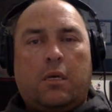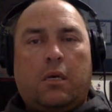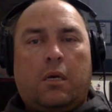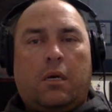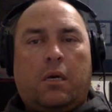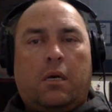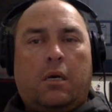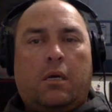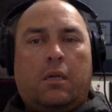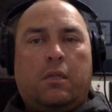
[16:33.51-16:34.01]

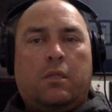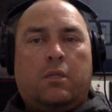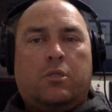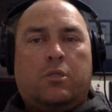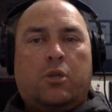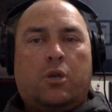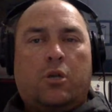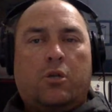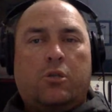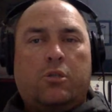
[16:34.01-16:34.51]
The
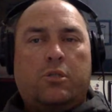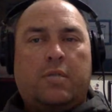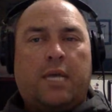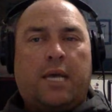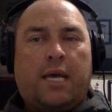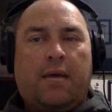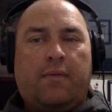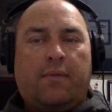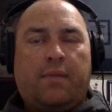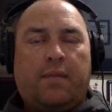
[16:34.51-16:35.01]
Chargers
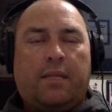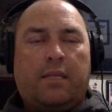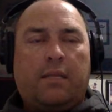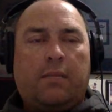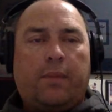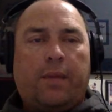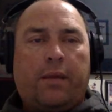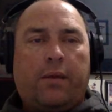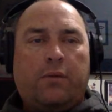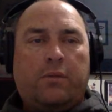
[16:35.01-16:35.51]
have to get the
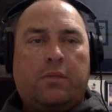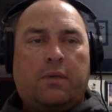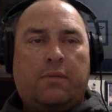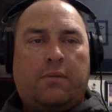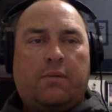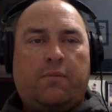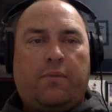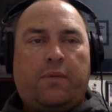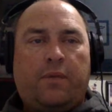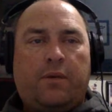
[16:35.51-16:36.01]
Bengals off
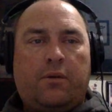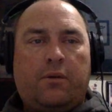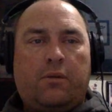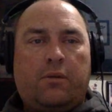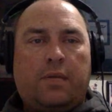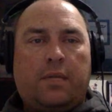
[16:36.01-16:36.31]
the field,